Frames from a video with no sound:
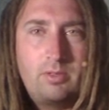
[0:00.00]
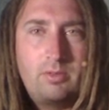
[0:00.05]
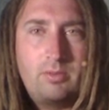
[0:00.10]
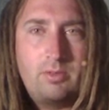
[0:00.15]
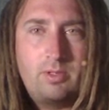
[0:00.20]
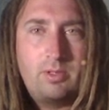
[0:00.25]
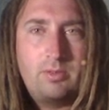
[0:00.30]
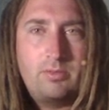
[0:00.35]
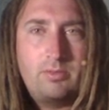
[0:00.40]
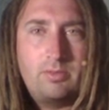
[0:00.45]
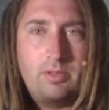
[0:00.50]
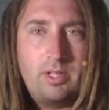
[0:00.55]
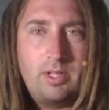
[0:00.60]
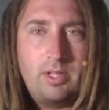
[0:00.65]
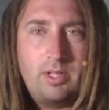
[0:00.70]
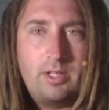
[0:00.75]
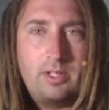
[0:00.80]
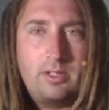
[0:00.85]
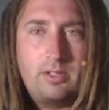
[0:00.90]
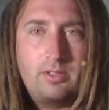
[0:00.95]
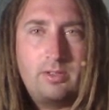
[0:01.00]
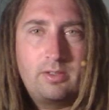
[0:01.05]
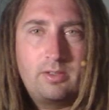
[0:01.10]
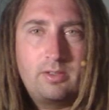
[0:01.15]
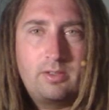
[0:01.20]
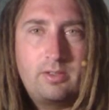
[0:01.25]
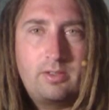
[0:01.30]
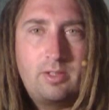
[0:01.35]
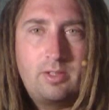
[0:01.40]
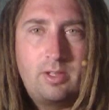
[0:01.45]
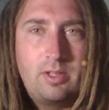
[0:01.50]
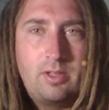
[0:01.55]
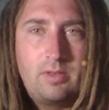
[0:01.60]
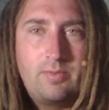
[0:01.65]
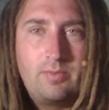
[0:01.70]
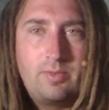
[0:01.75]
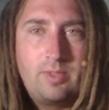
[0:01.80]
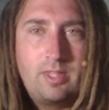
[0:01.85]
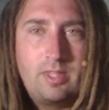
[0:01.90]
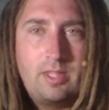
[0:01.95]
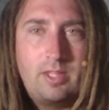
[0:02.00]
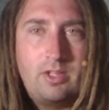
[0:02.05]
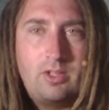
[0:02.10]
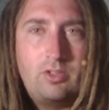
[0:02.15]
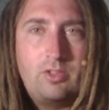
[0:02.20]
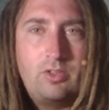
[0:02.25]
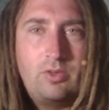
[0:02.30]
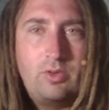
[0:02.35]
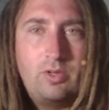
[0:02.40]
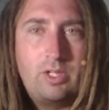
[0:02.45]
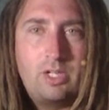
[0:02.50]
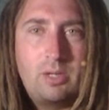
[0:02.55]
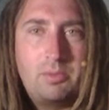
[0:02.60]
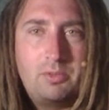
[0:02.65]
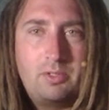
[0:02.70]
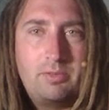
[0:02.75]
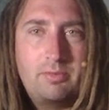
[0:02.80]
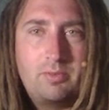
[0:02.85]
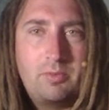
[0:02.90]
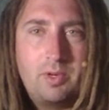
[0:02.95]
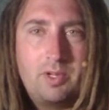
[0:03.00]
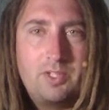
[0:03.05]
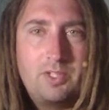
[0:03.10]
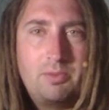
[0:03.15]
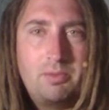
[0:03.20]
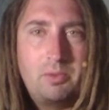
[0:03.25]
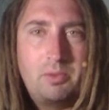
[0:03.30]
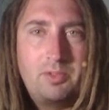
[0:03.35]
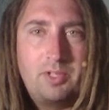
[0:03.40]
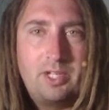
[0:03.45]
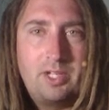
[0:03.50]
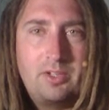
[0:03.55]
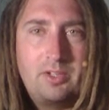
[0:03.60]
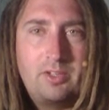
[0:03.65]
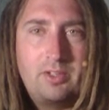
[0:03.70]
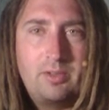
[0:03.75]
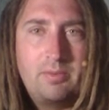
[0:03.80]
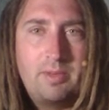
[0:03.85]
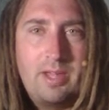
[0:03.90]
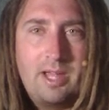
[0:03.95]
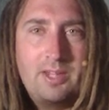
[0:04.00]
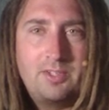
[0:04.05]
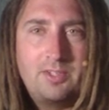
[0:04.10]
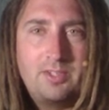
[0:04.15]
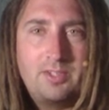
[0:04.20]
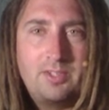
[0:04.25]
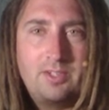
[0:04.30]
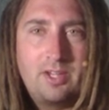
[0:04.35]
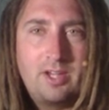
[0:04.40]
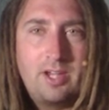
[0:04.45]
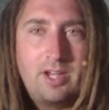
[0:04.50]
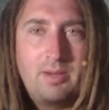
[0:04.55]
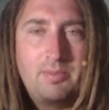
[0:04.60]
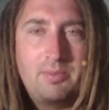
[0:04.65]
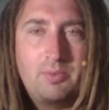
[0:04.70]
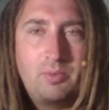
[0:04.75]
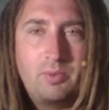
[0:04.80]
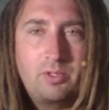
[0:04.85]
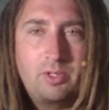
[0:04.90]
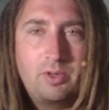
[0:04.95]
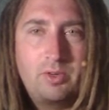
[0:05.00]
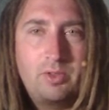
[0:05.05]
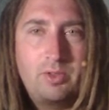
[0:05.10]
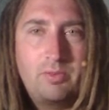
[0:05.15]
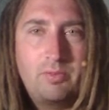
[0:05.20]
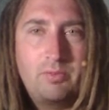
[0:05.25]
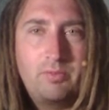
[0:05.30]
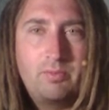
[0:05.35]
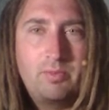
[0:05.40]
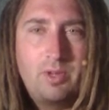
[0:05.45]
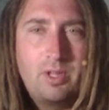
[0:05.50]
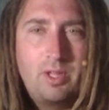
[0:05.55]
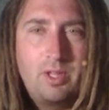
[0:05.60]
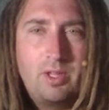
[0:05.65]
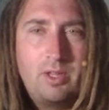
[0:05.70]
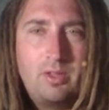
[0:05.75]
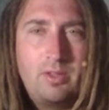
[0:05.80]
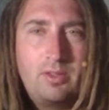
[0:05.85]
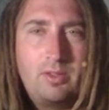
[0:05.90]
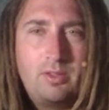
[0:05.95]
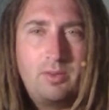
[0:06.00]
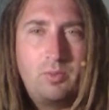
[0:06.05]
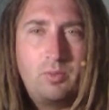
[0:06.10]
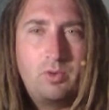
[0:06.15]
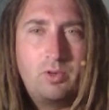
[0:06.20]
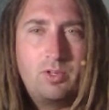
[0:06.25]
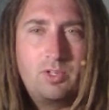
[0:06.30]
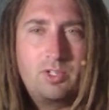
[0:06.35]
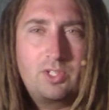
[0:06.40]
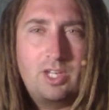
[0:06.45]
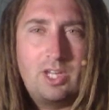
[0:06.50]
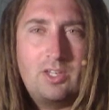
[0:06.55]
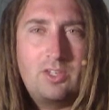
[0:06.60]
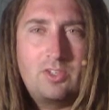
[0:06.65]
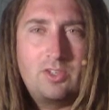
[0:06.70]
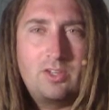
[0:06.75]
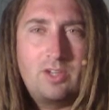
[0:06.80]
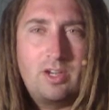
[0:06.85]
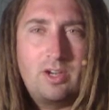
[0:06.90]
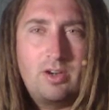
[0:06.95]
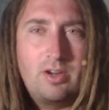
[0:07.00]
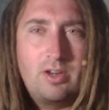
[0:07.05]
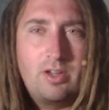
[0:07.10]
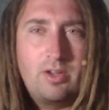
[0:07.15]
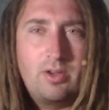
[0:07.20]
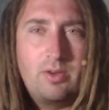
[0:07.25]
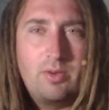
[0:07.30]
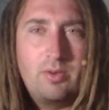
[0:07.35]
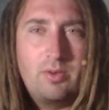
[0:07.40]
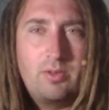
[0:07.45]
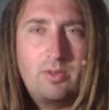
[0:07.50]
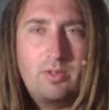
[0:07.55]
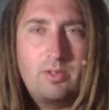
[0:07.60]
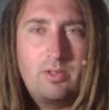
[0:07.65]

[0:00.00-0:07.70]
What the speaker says: Bear flag. You can do it a couple different ways. Some people take it to the mask at the top. We'll go to the worst case scenario.